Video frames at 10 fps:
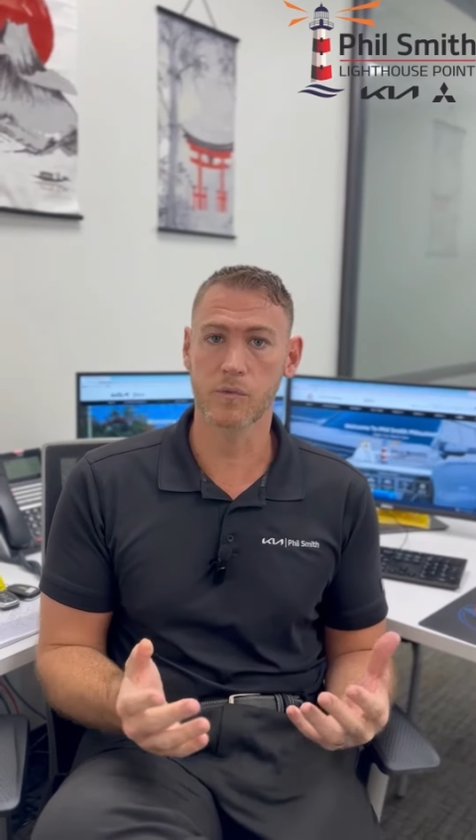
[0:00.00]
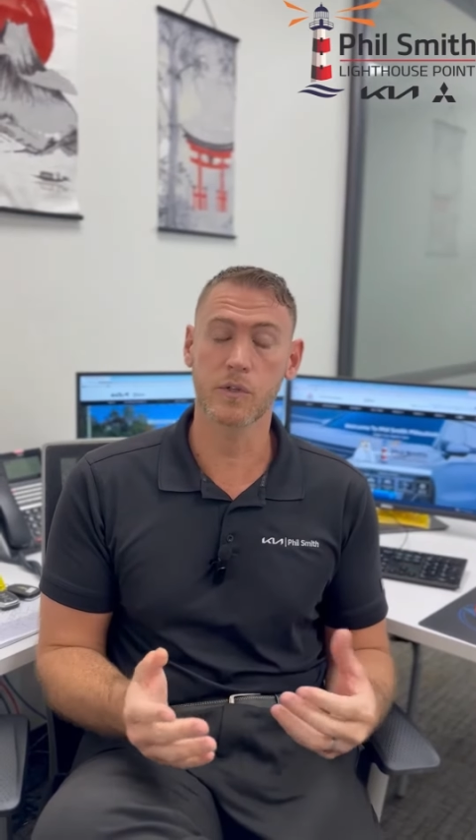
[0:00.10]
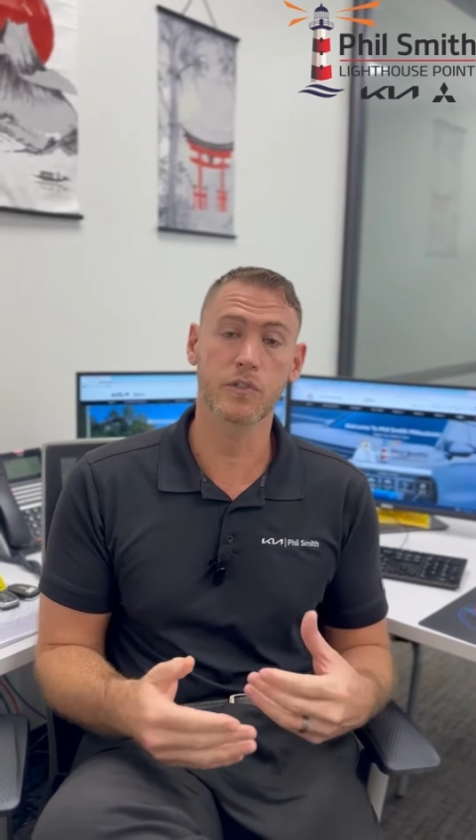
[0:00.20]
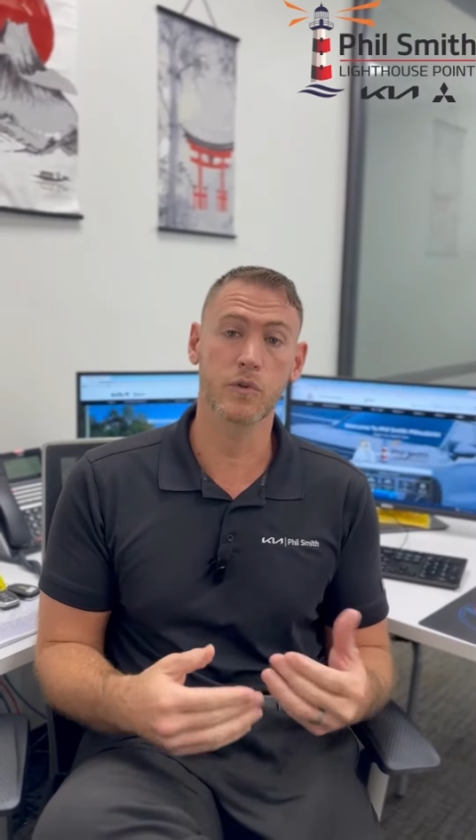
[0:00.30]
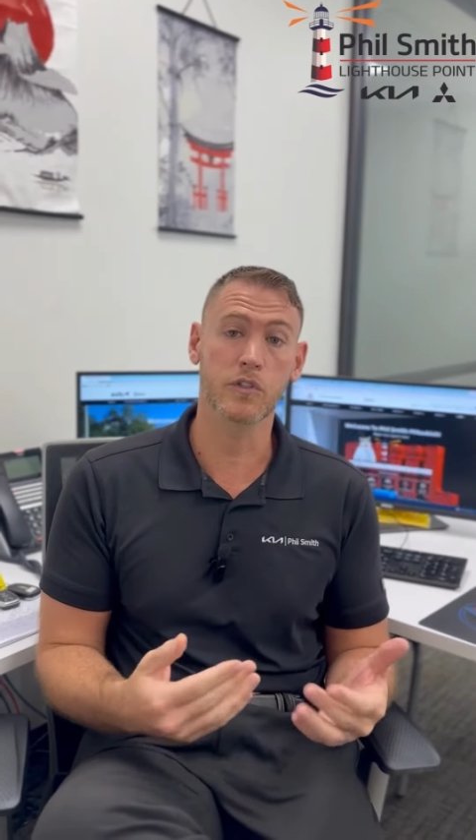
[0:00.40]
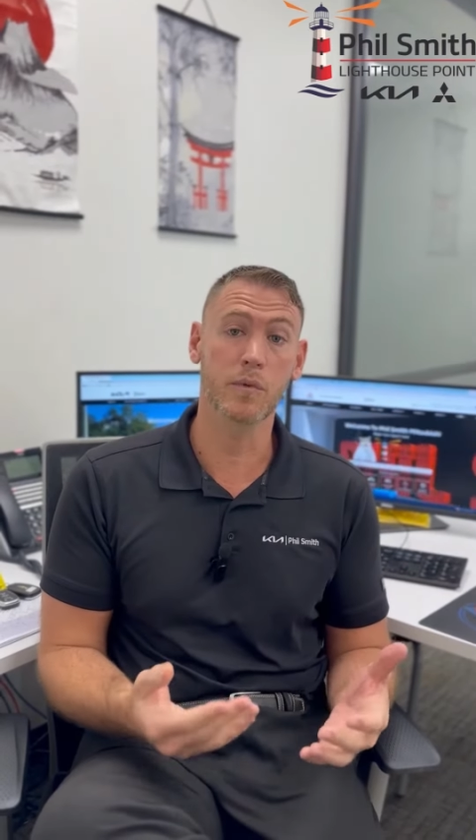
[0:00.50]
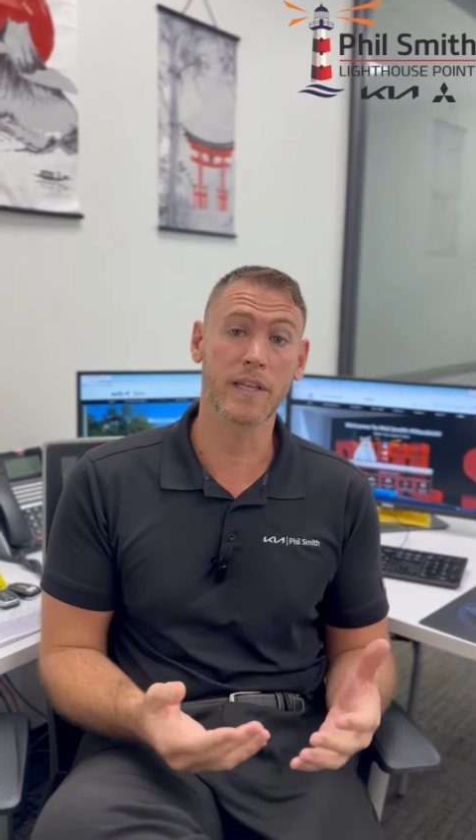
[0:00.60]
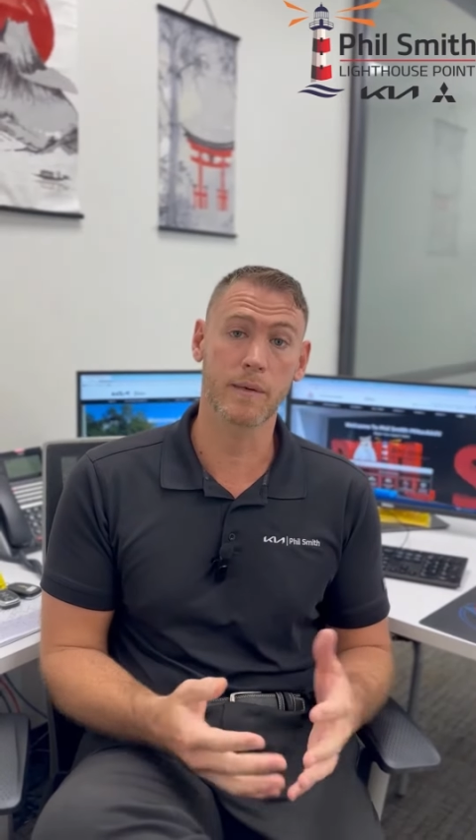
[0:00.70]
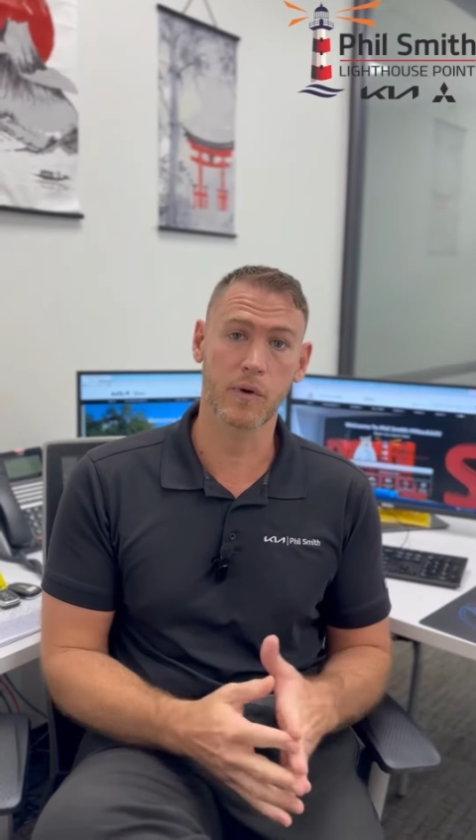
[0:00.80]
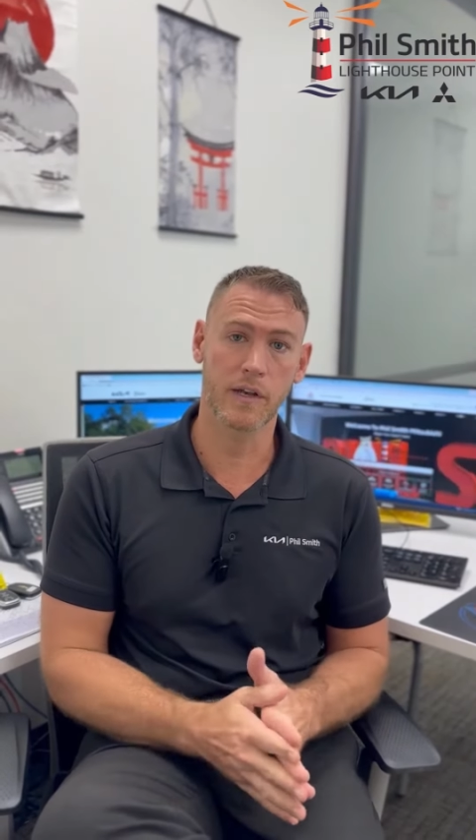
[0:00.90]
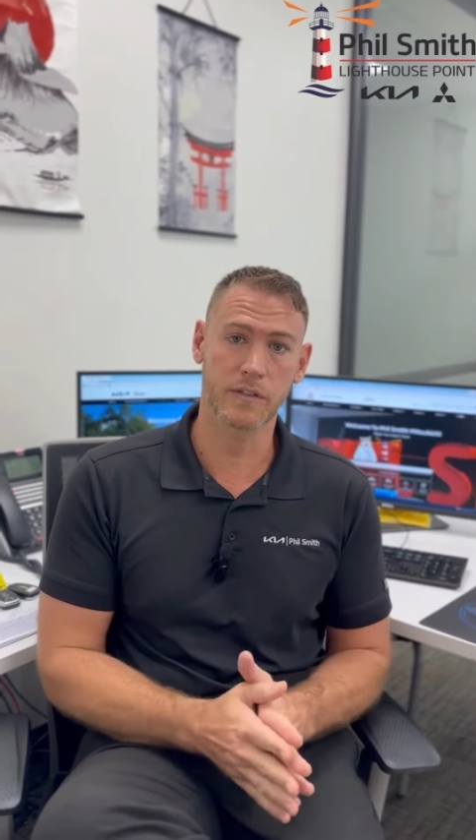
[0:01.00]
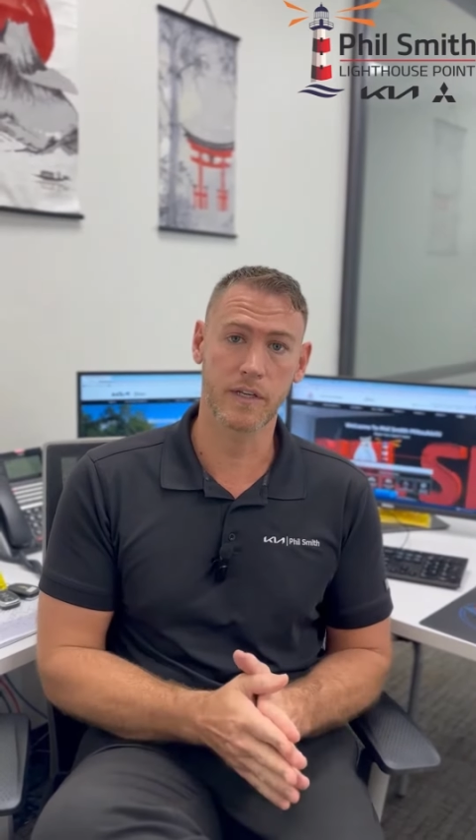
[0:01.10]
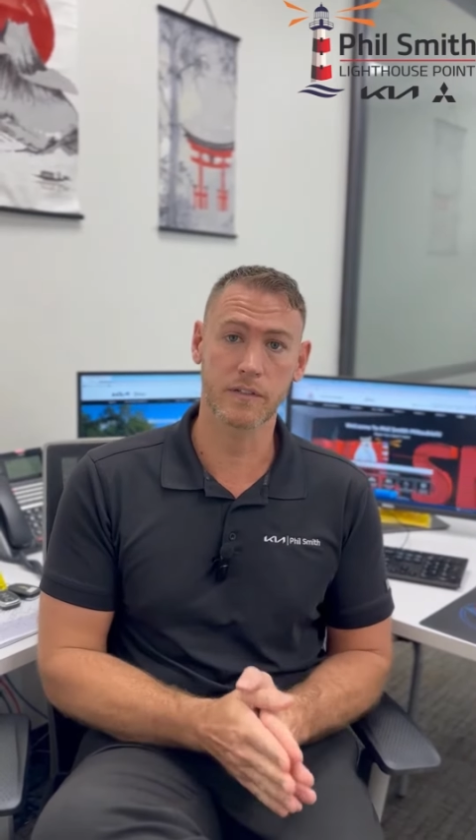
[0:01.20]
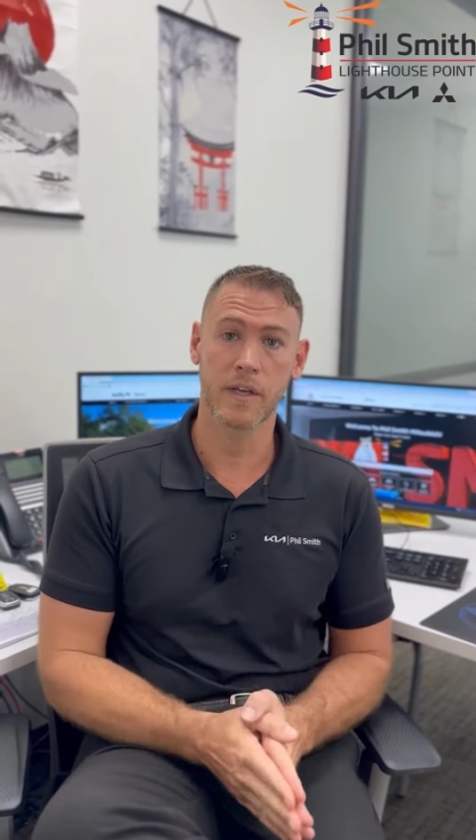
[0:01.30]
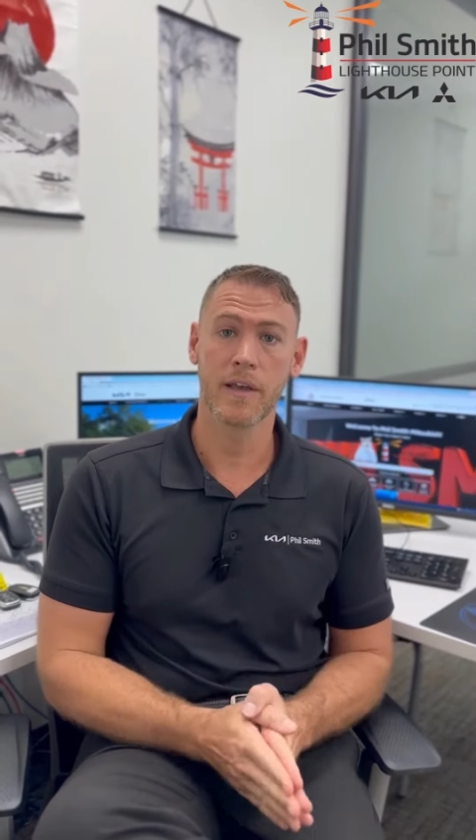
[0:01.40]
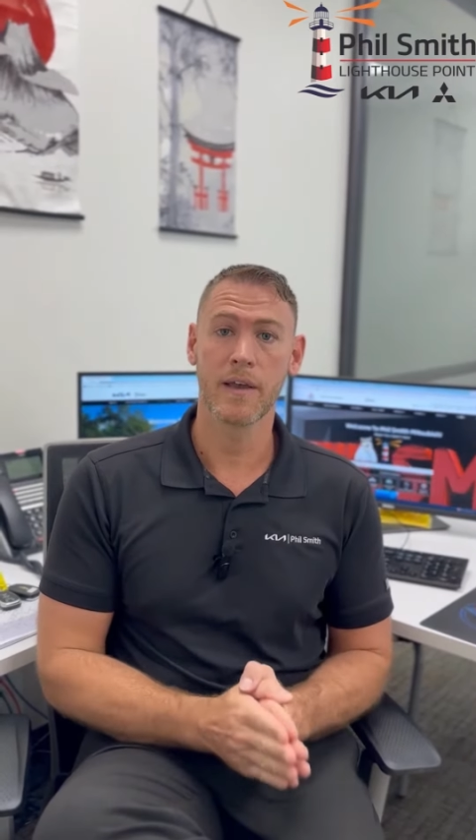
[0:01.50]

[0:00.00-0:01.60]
is really to explain the process.